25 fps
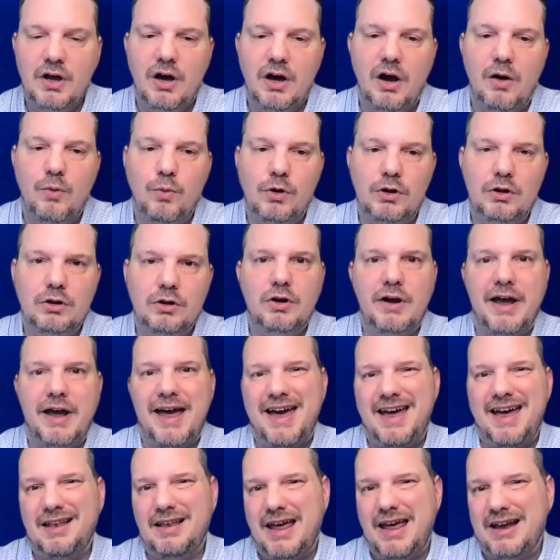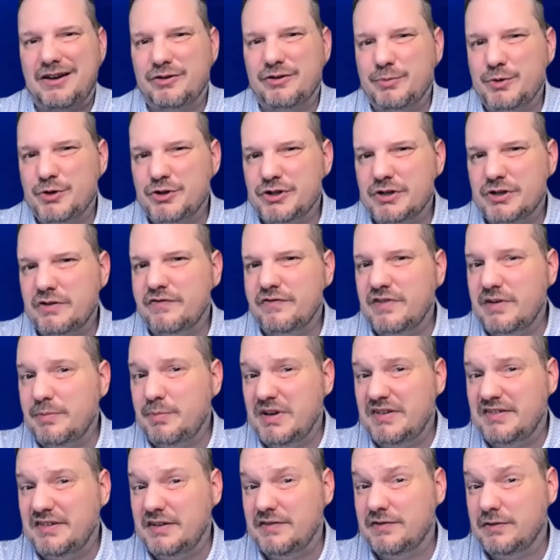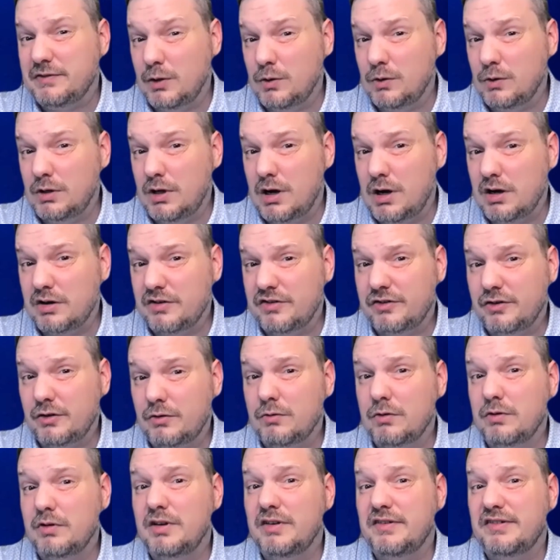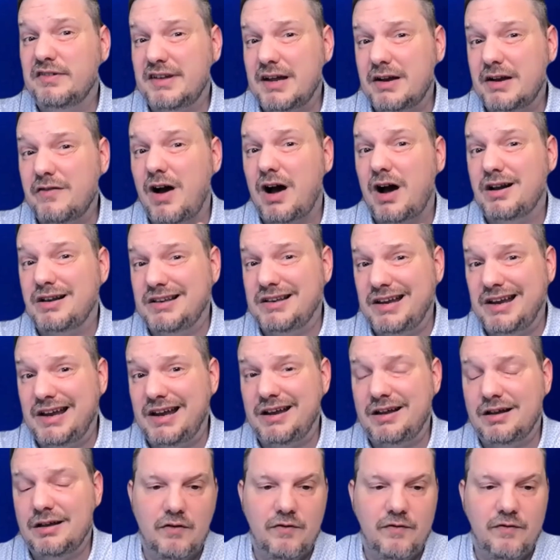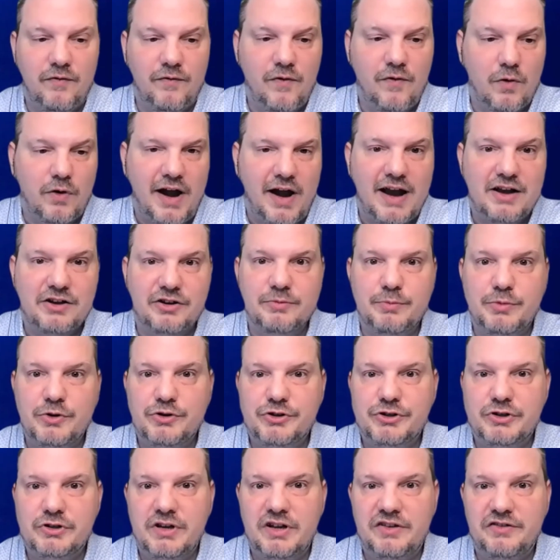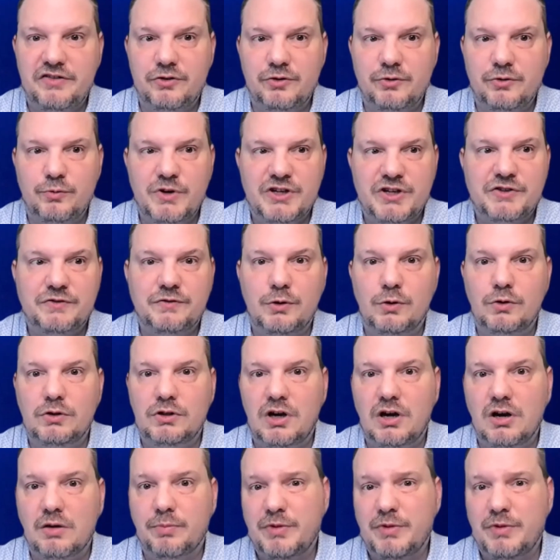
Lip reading: We'll look at attribution of VPC flow logs. So instead of hunting for attribution as to which flow log